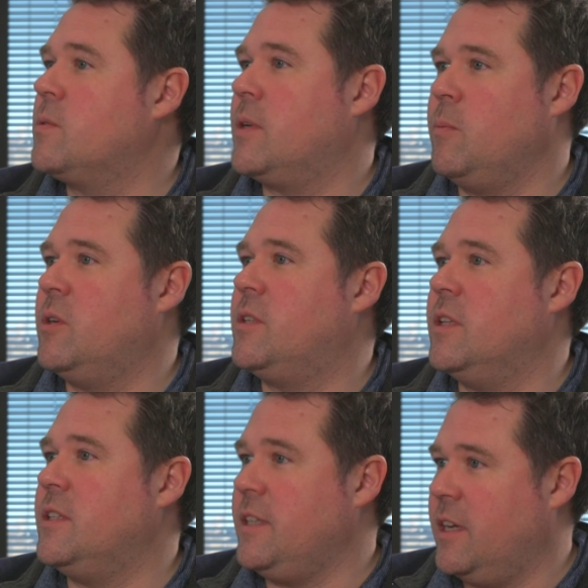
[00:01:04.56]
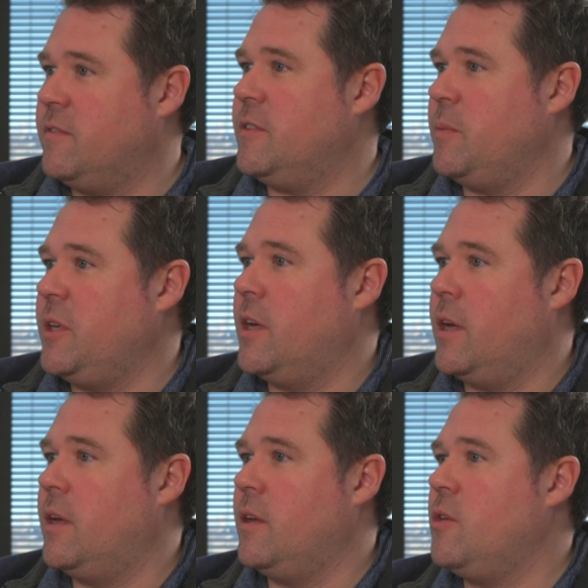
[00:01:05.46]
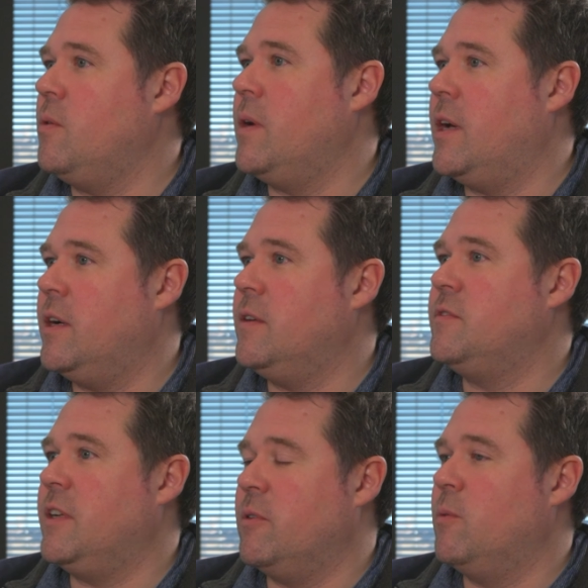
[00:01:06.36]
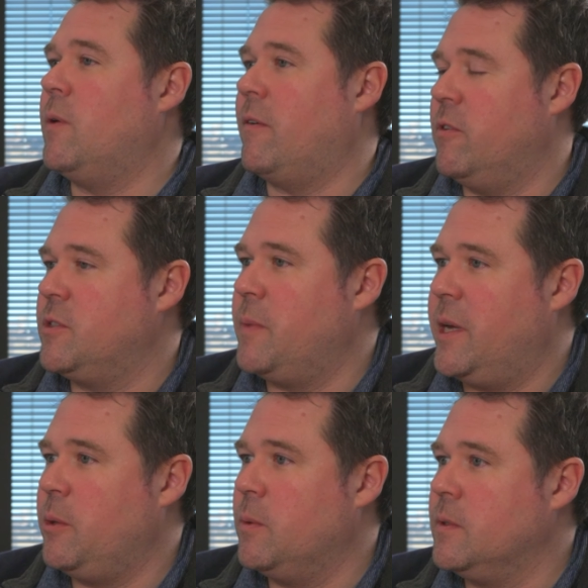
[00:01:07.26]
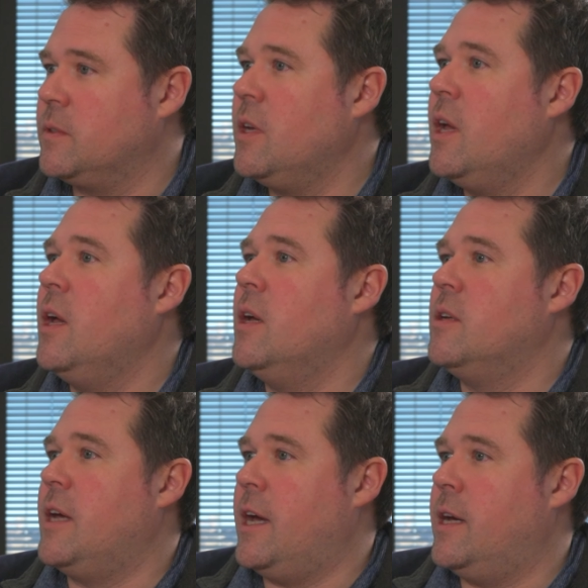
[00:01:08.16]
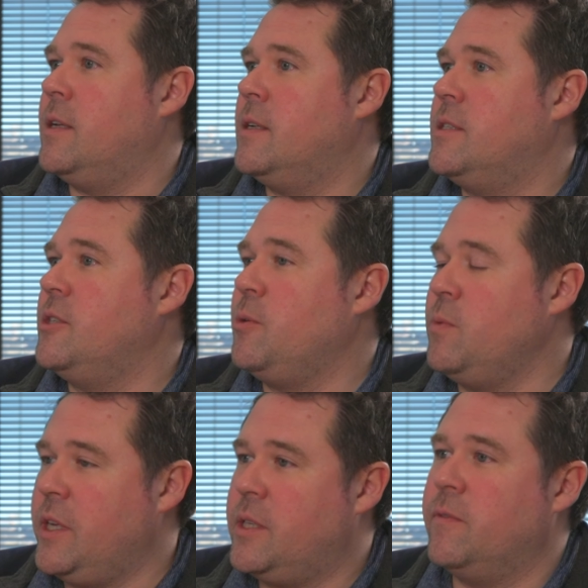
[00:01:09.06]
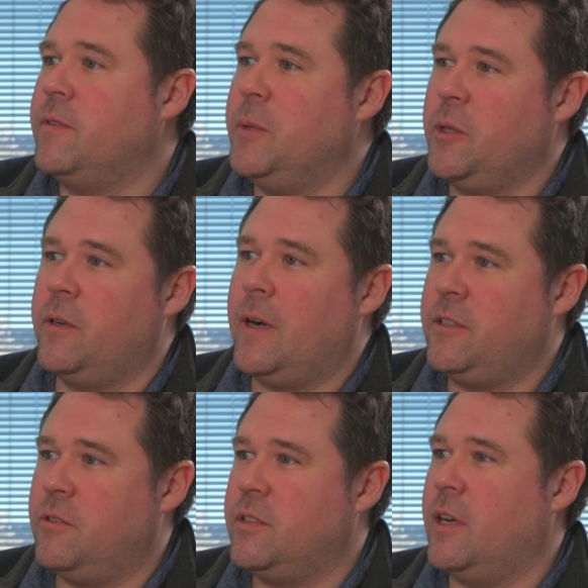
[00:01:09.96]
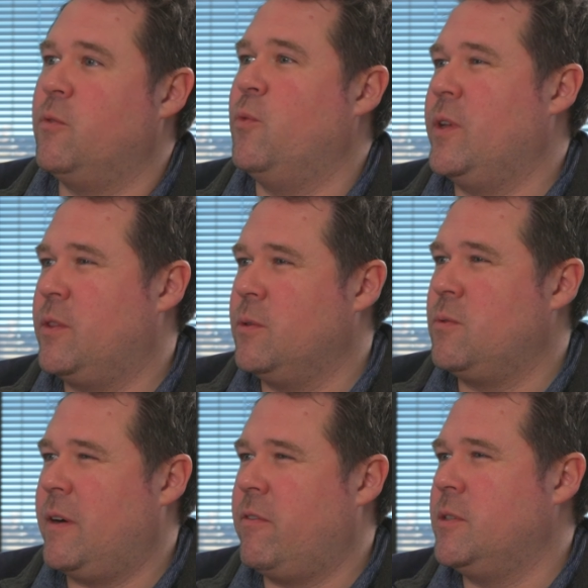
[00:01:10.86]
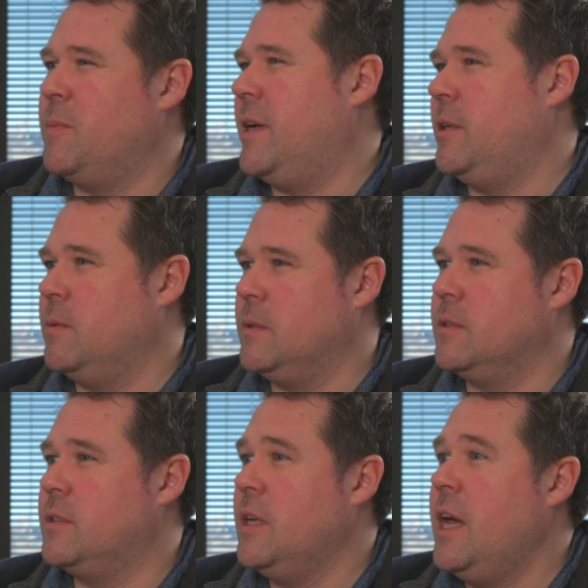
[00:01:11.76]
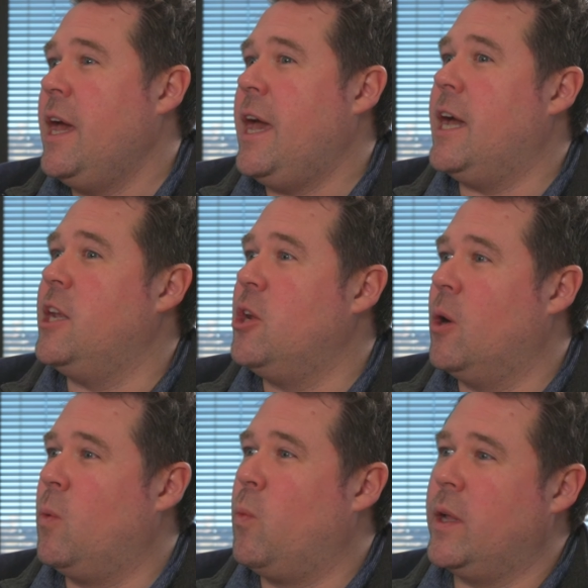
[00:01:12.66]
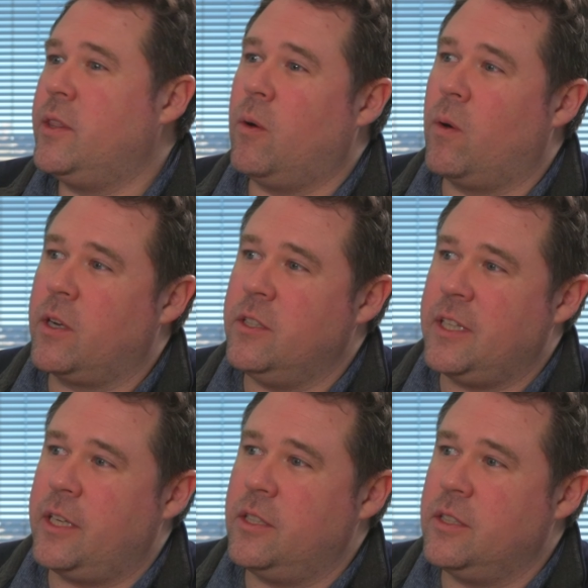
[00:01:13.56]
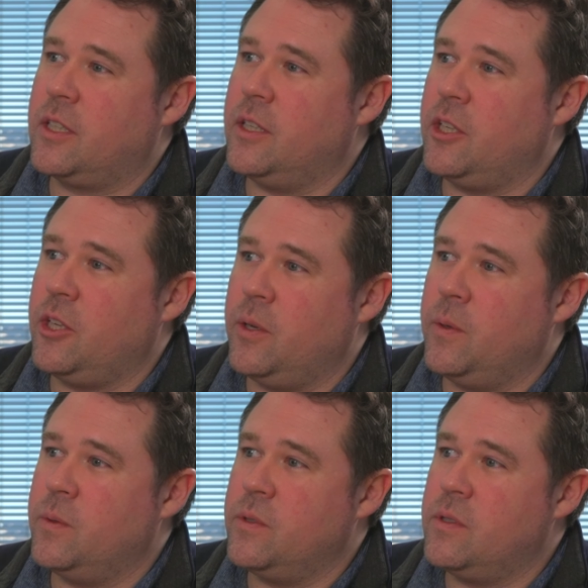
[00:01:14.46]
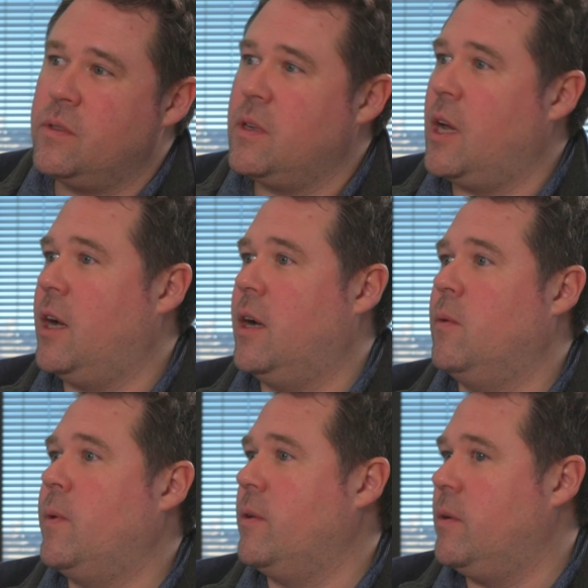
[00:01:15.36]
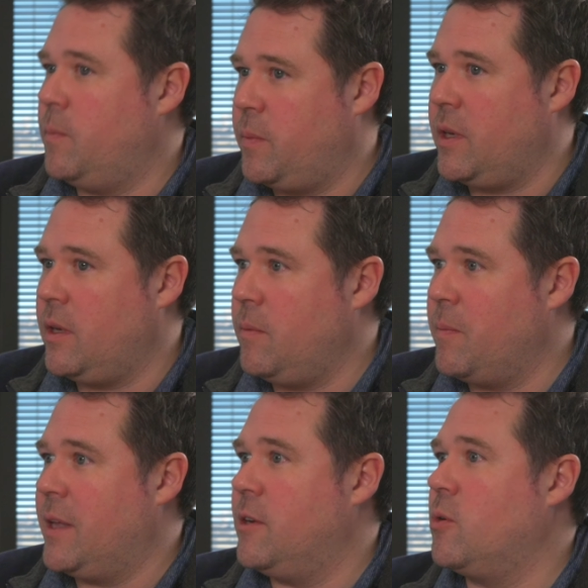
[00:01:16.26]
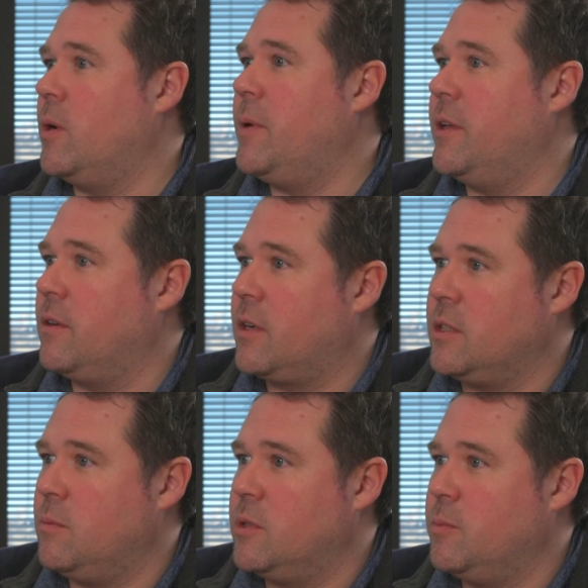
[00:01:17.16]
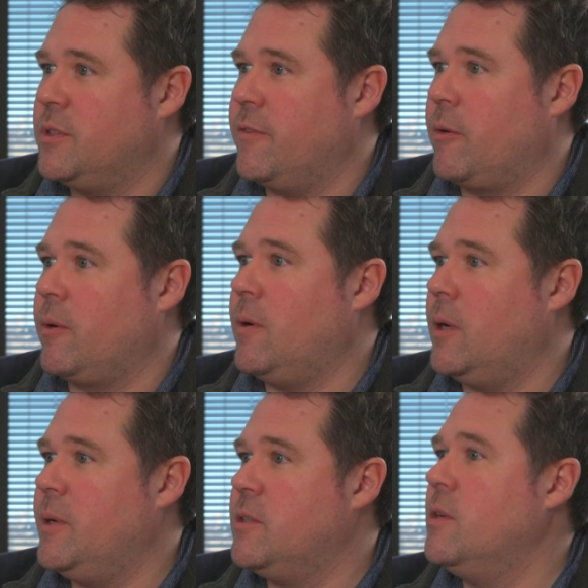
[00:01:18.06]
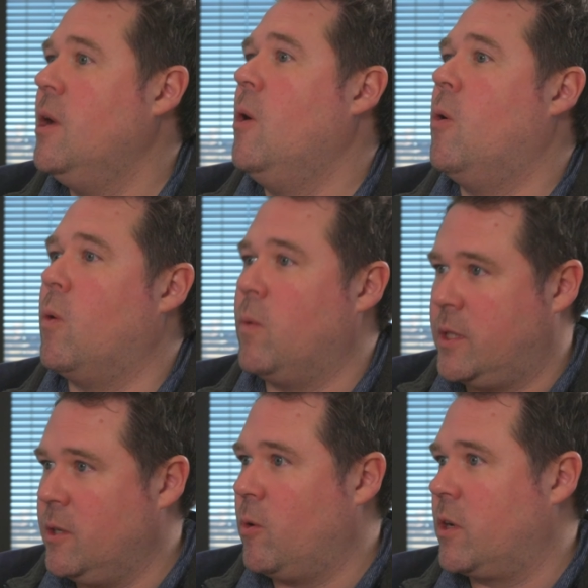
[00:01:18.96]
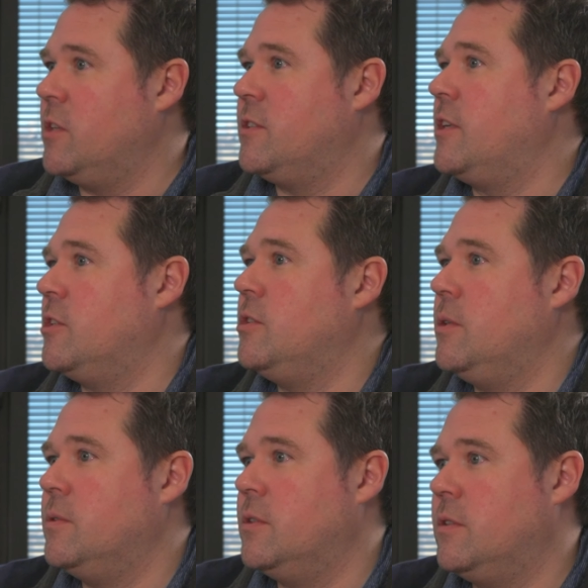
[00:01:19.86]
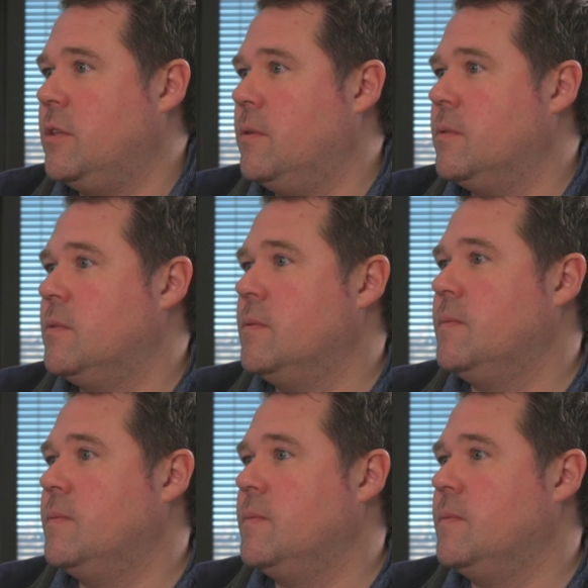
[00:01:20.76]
similar to the DFMEA, you have different reference manuals, and you need to familiarize yourself with those reference manuals and know what the organization is going to use, whether it be mandatory by their customer-specific requirements or what the organization chooses to use.